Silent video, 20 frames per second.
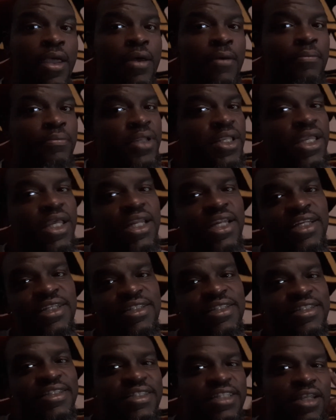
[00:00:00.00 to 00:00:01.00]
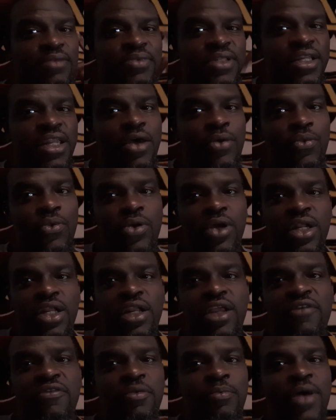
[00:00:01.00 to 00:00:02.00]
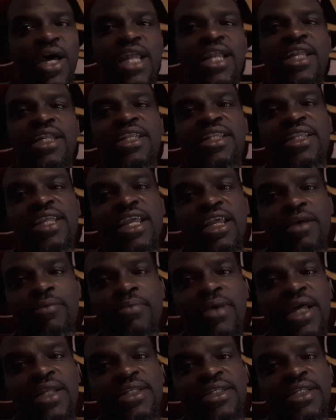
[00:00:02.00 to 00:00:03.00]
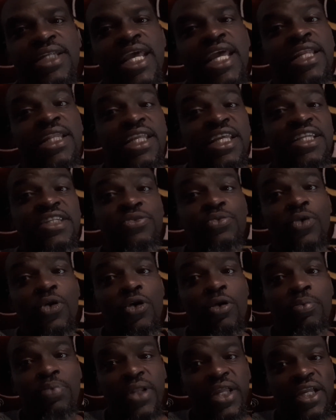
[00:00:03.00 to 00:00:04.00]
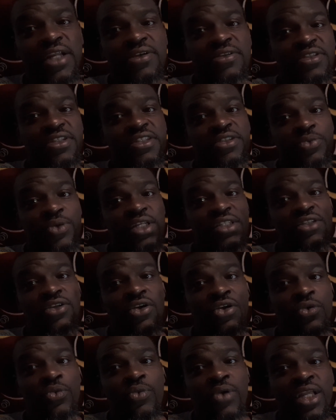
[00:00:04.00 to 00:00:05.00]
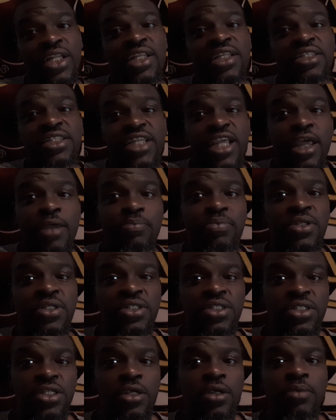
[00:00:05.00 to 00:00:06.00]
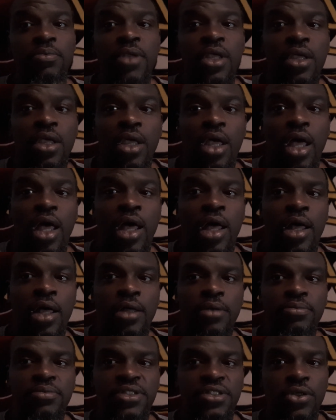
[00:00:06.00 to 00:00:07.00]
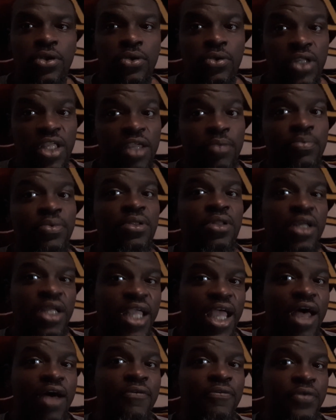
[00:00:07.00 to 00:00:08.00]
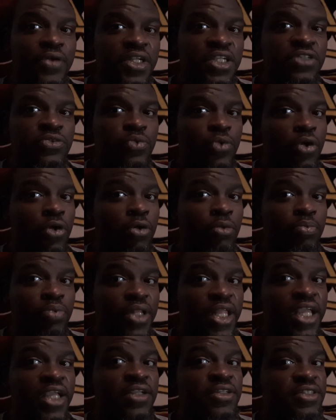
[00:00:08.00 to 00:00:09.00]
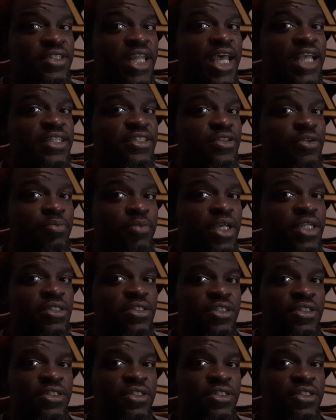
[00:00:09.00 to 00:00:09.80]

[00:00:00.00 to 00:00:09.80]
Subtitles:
But yeah, that's just something I wanted everybody to think about today. These role players is what's going to win the championship. So keep a lookout for these role players, not so much the